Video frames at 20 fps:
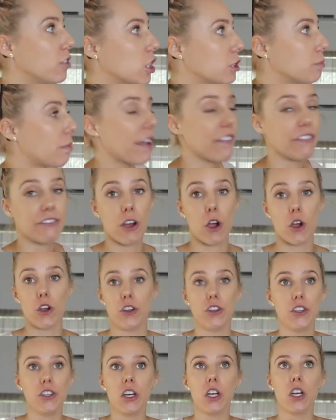lost my
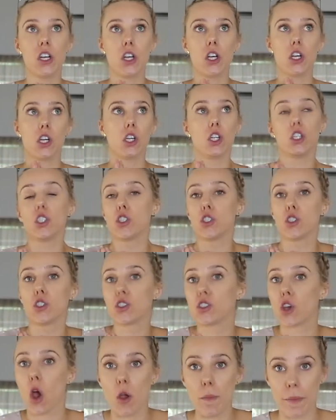phone
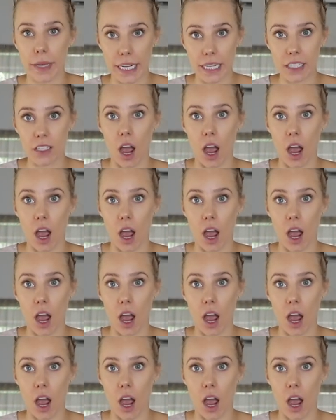so many